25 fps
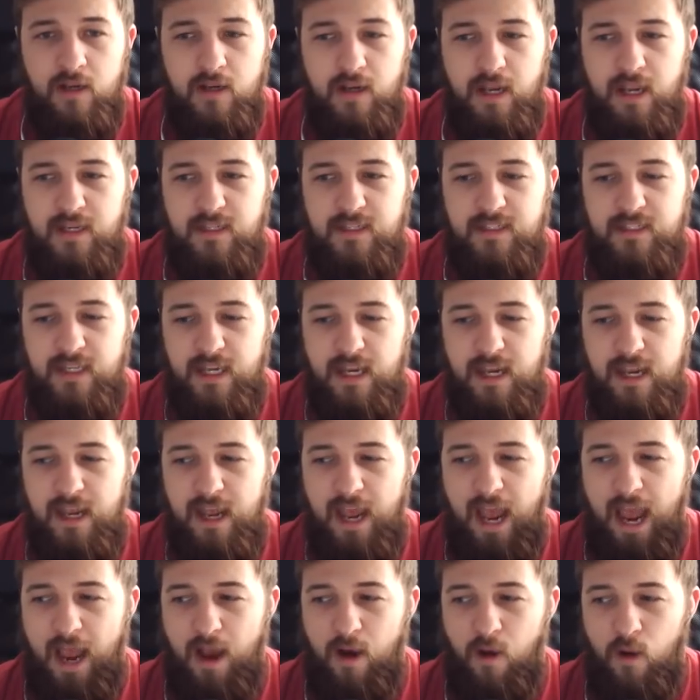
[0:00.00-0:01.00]
Let's
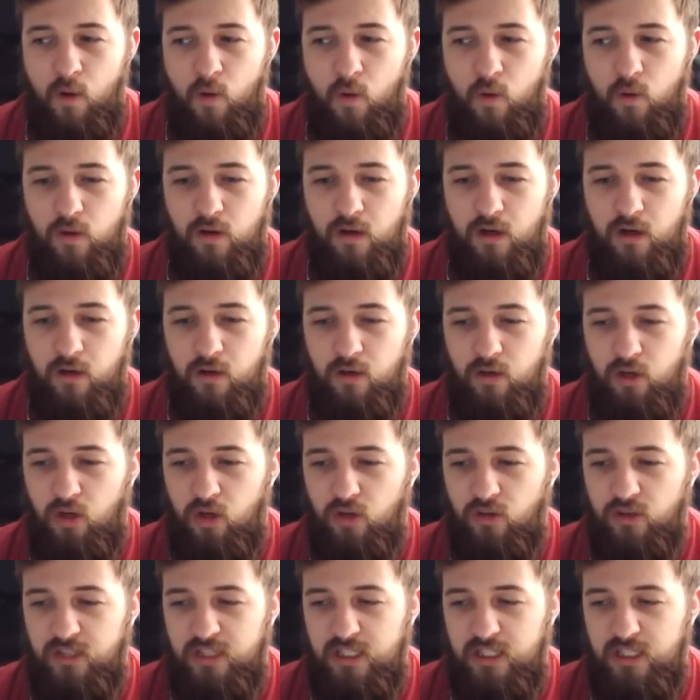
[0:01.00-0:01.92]
see how... Oh, God,